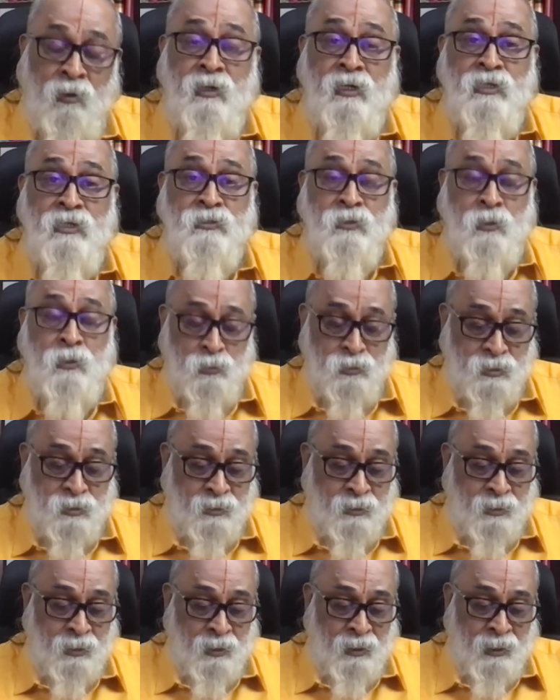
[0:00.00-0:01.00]
not
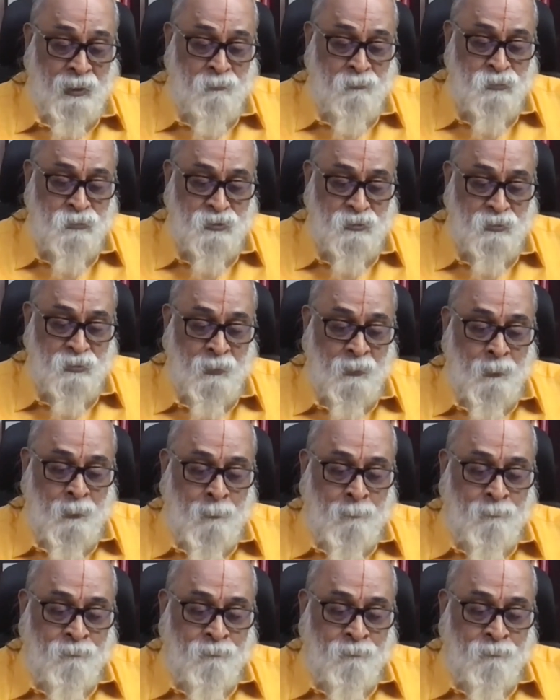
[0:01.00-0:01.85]
disclosing their names.